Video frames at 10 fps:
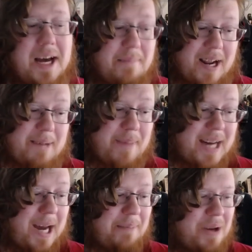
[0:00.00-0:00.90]
But
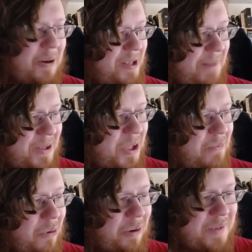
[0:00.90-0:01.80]
man, I'm curious about seeing
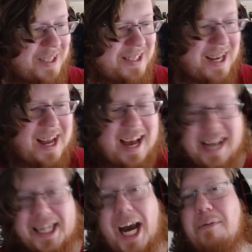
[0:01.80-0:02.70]
more of this.
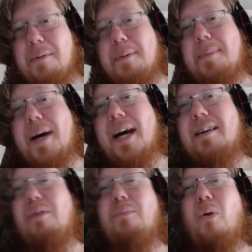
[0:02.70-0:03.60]
And I will be back though
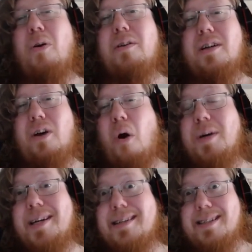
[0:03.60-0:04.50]
with more
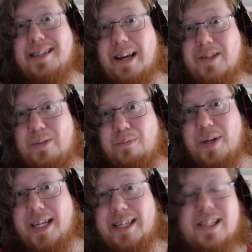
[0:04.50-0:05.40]
Code Geass next
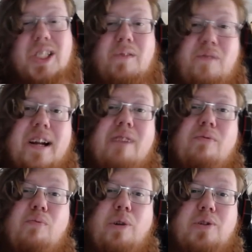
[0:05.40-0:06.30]
week. So thank you for
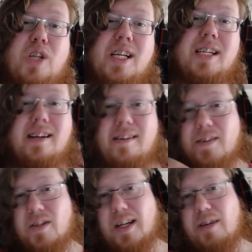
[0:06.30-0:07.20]
watching,
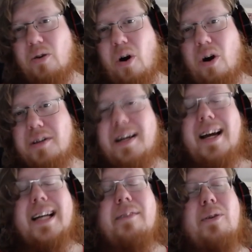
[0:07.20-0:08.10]
see you later on,
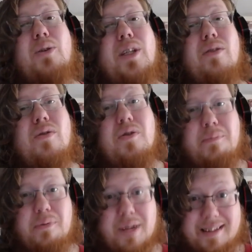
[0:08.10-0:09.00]
and have a continued
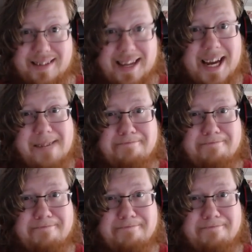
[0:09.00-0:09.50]
super great day.